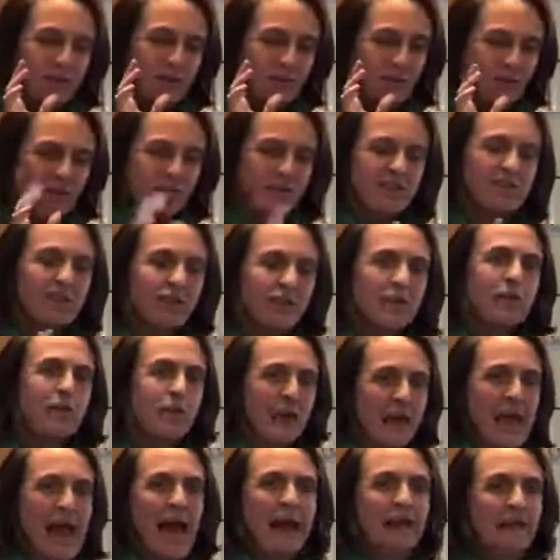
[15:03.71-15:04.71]
there's still the
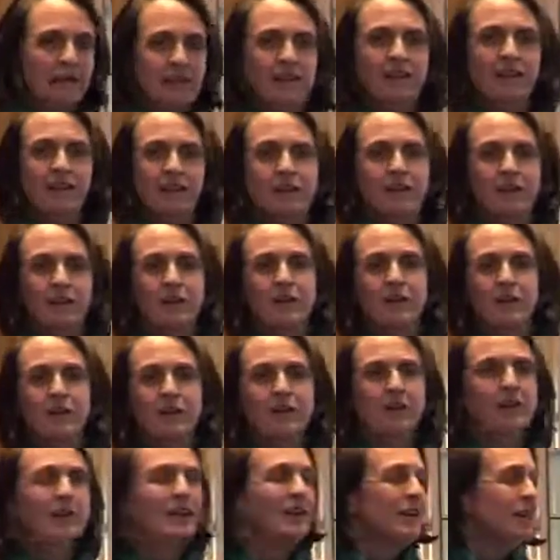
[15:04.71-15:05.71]
reality, you know,
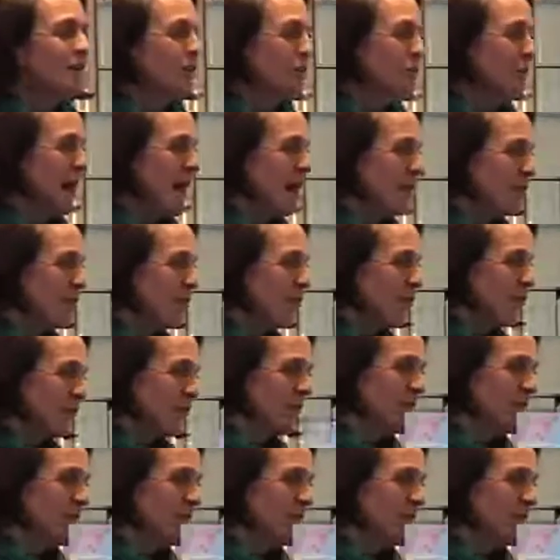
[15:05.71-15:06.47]
the map will